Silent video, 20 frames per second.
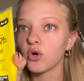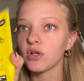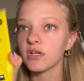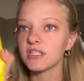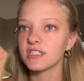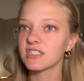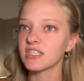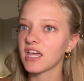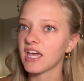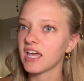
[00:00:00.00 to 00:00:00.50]

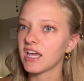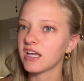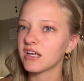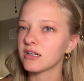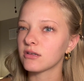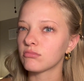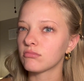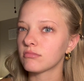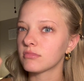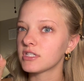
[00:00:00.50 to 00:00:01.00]
is like
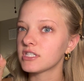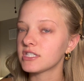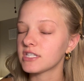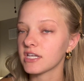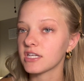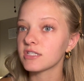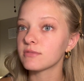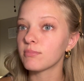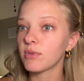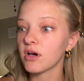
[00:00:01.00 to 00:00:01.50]

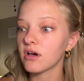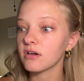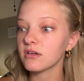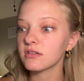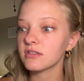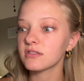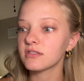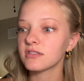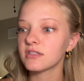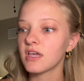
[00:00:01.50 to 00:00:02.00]

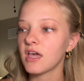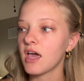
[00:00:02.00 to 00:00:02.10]
$6.